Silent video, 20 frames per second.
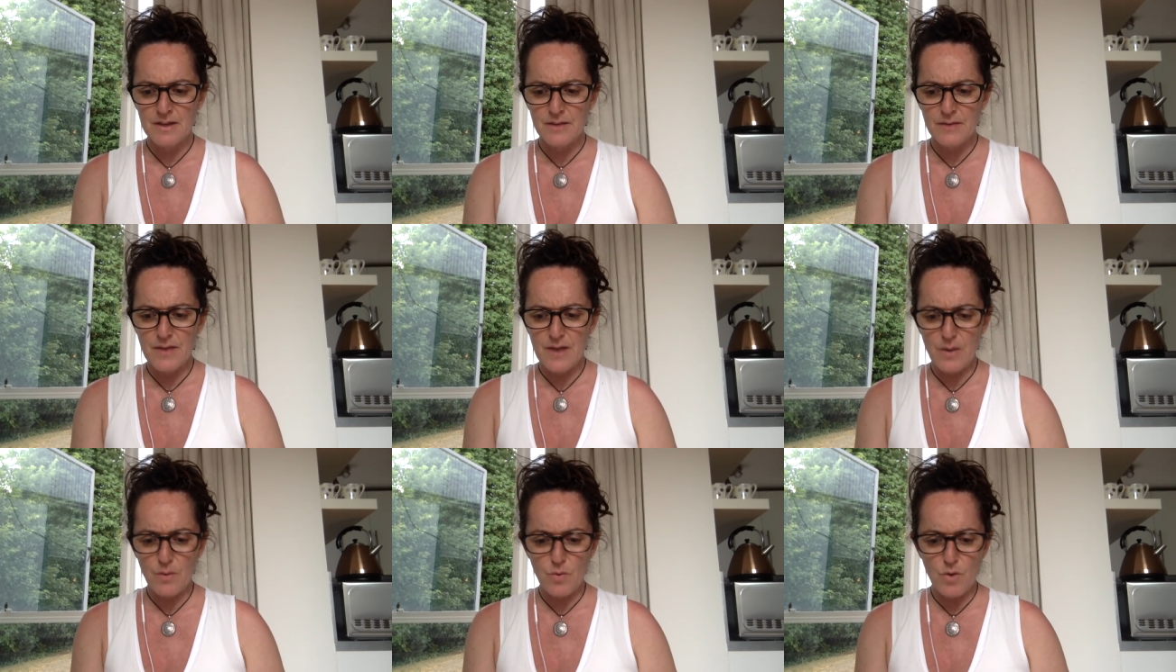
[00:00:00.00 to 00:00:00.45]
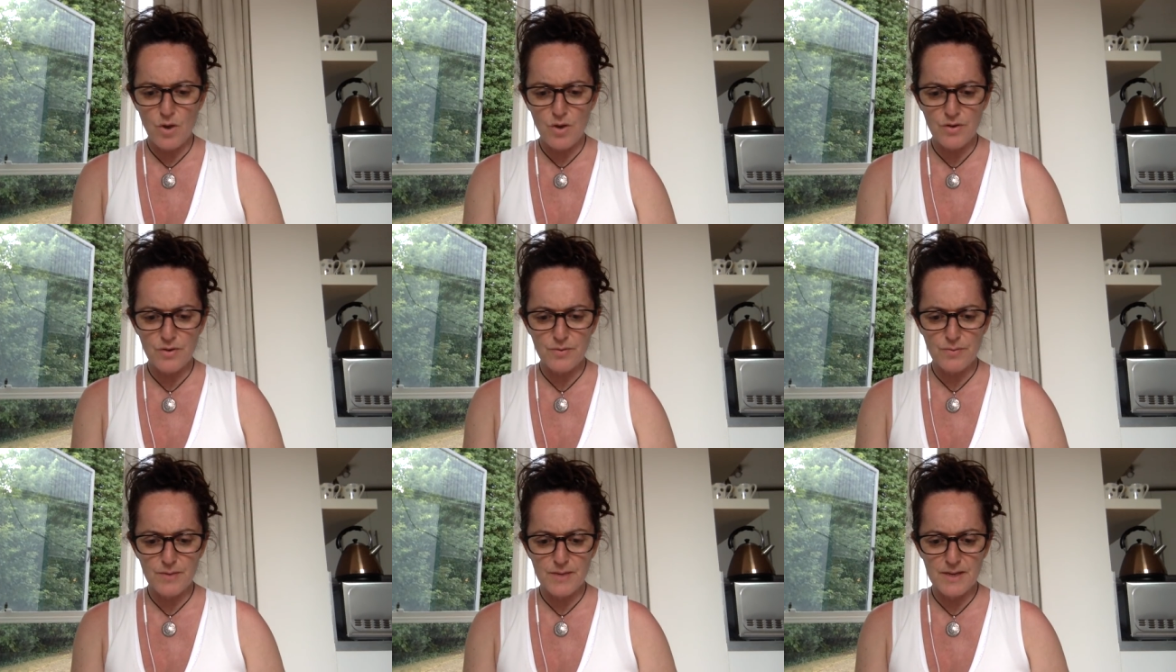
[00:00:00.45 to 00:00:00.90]
That
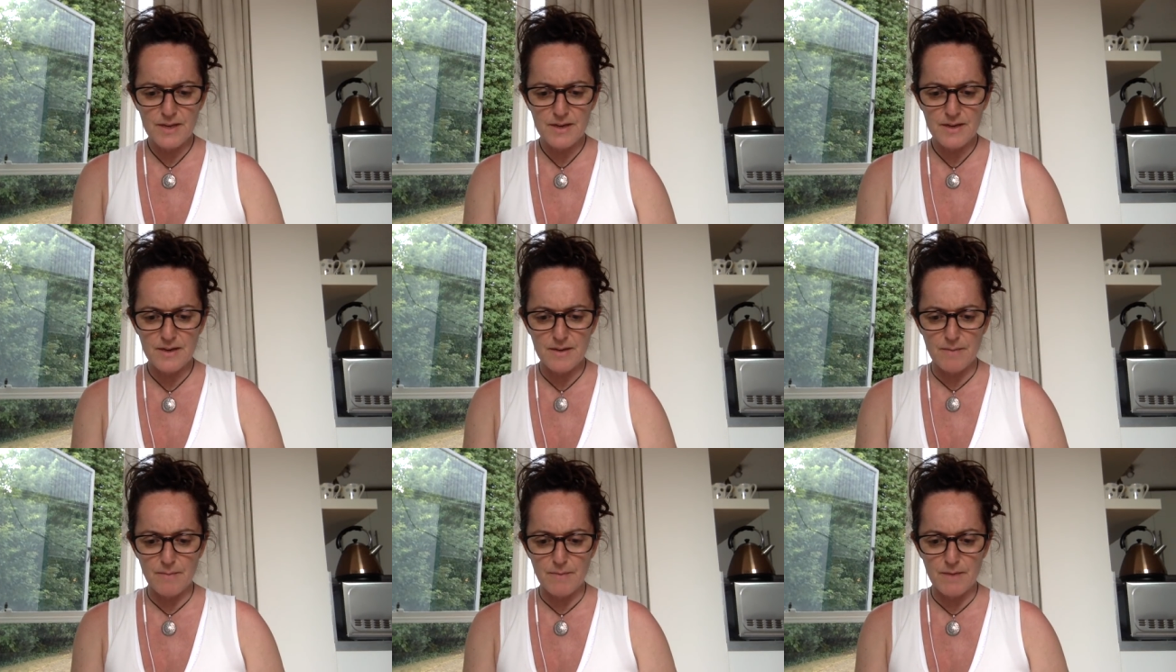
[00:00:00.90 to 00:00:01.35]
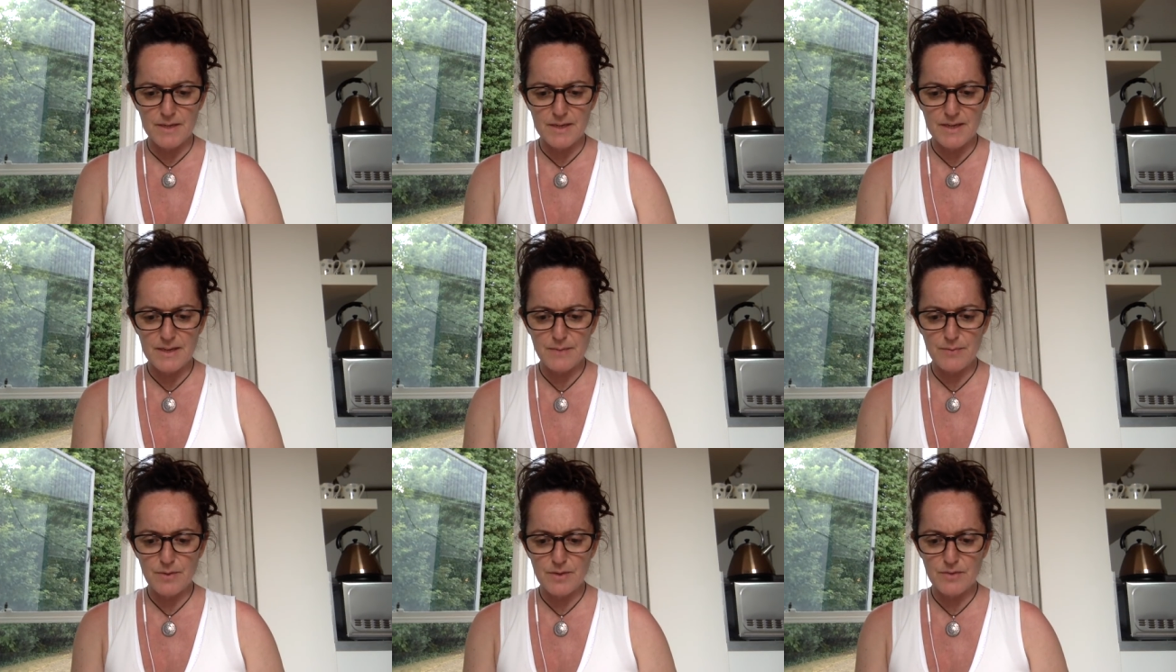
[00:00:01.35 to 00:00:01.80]
woke me up. My
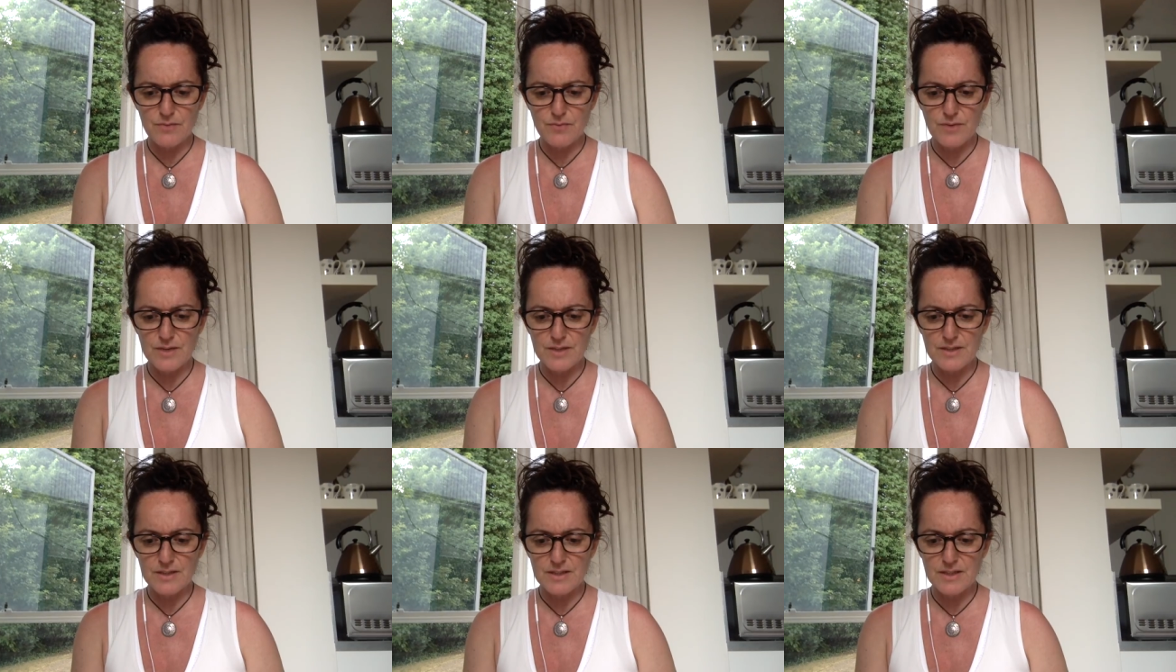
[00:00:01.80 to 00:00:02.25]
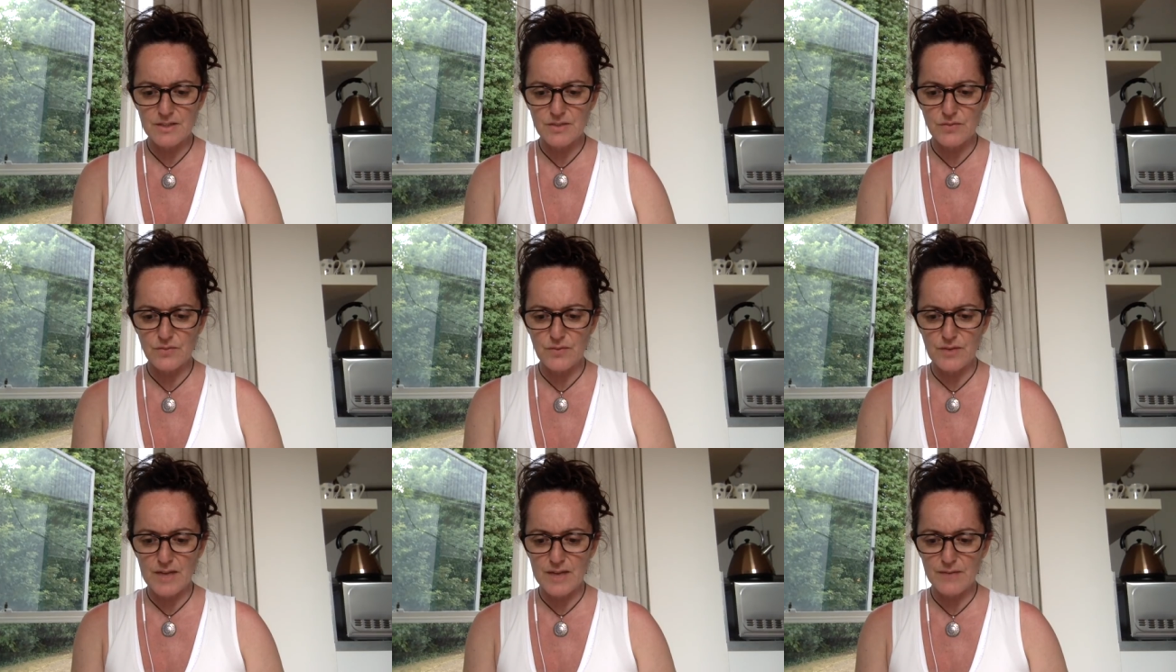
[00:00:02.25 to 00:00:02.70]
neighbor had rented his
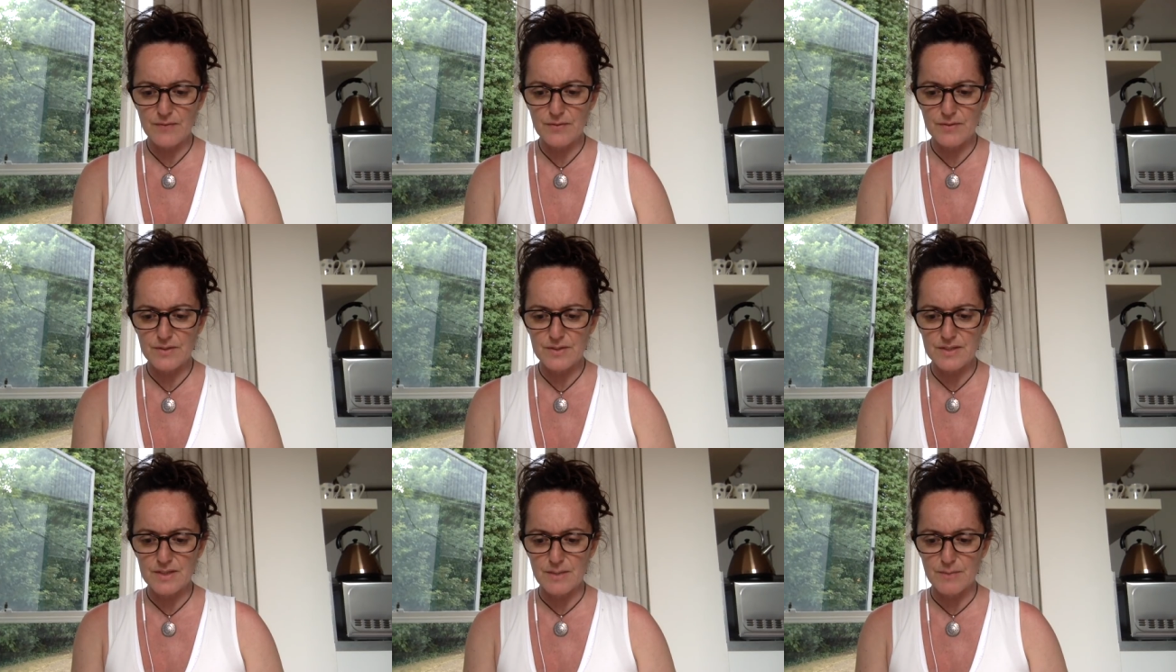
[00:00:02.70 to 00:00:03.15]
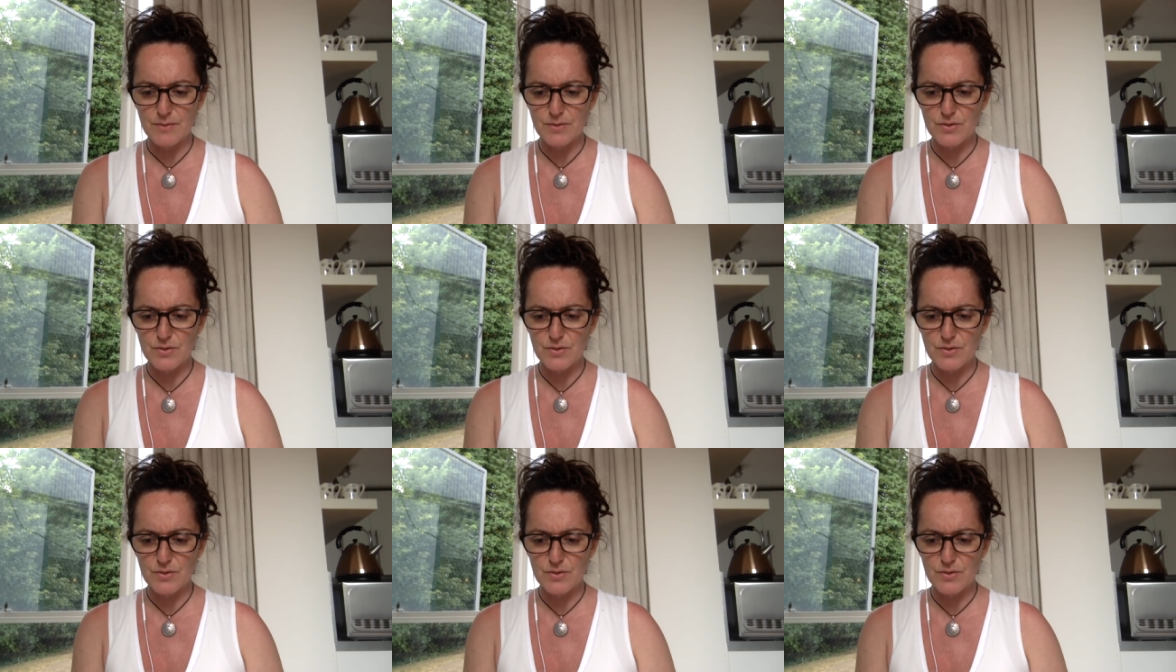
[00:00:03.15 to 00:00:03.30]
flat for the summer,